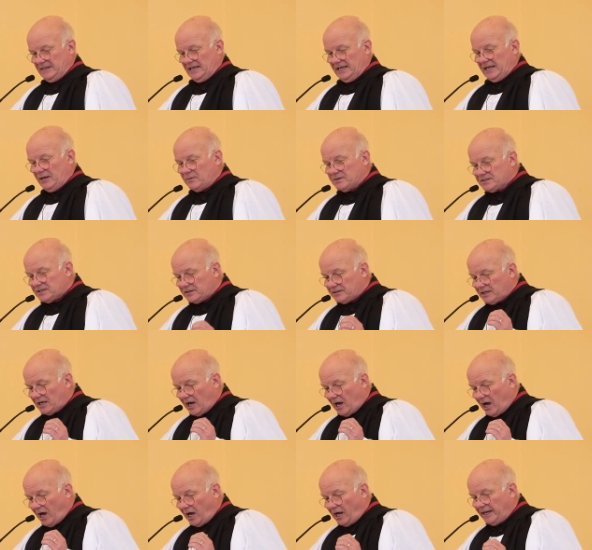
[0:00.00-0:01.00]
He was at the
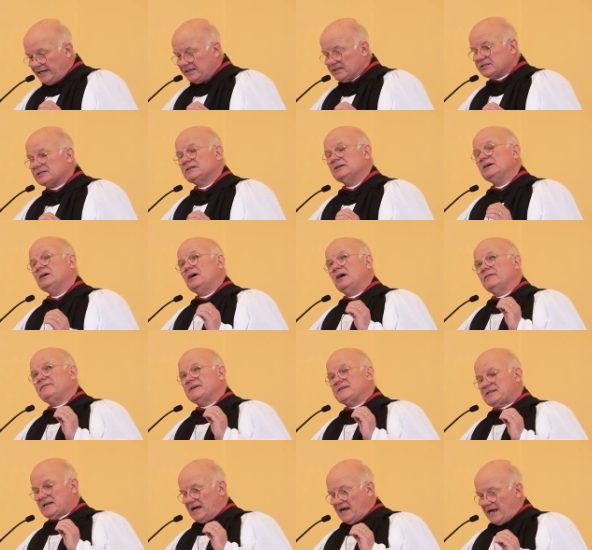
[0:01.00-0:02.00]
height of
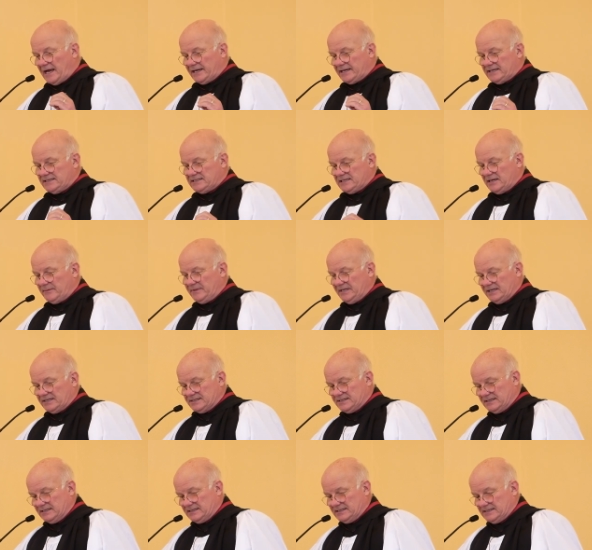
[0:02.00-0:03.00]
his academic
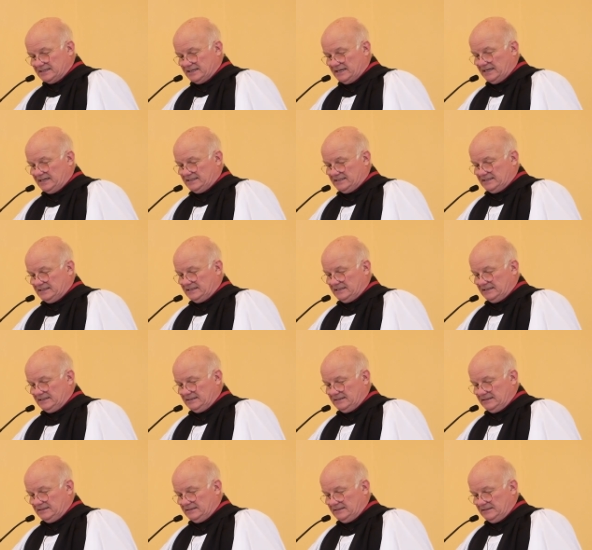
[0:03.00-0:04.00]
success.
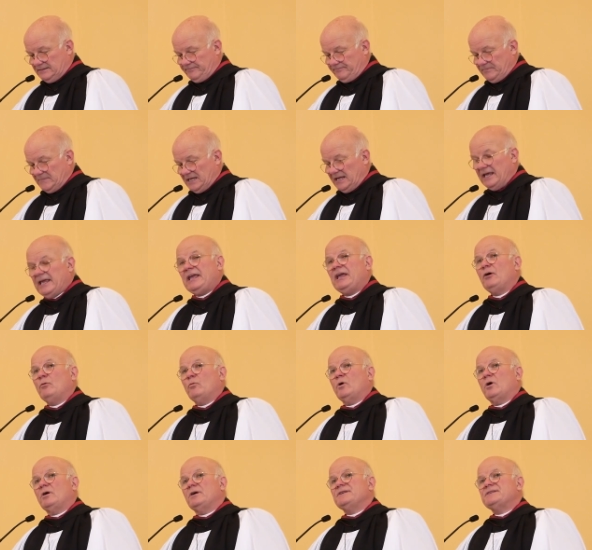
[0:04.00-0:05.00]
He
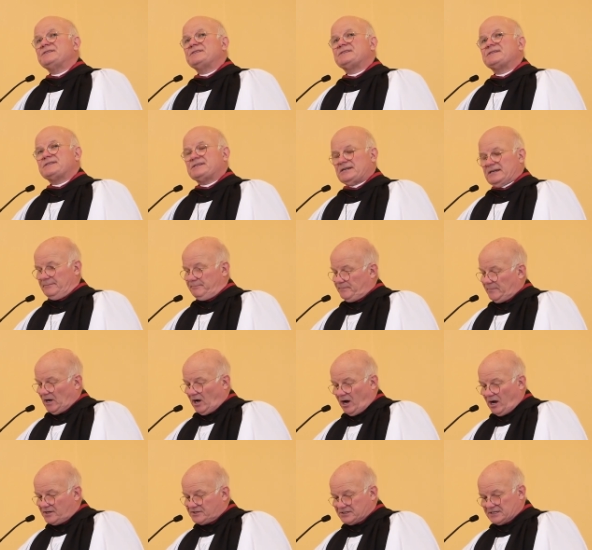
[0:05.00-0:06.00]
was
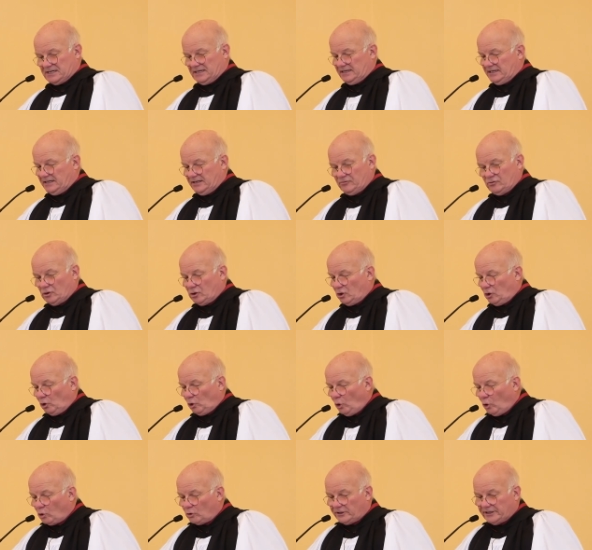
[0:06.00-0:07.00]
basking in the
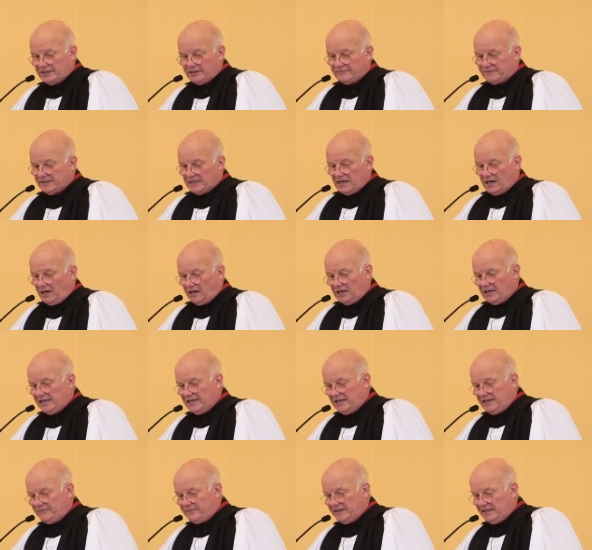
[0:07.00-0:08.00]
glory of the
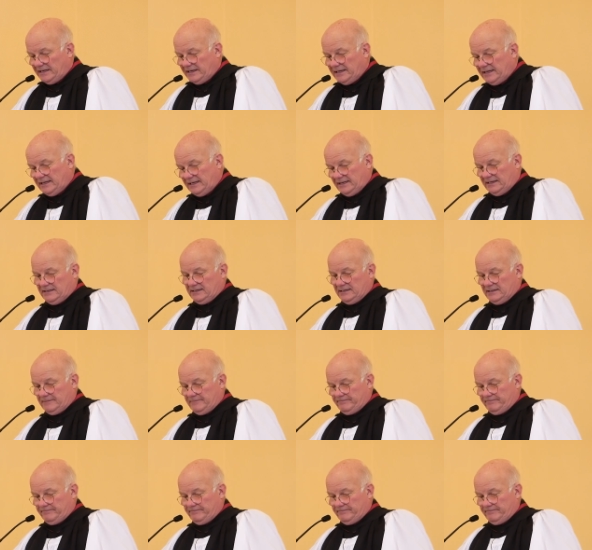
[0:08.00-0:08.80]
Ivy League.